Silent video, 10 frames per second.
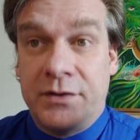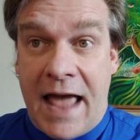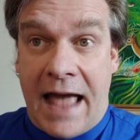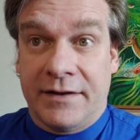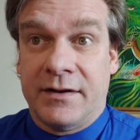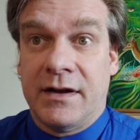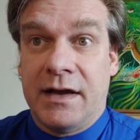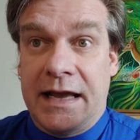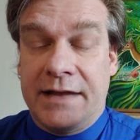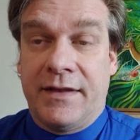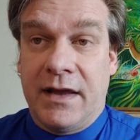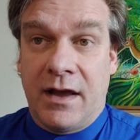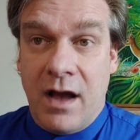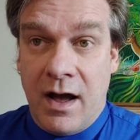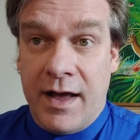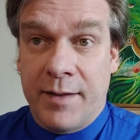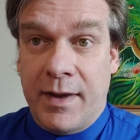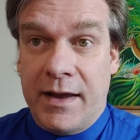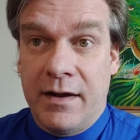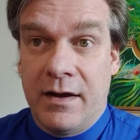debt in the
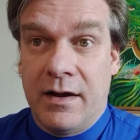economy.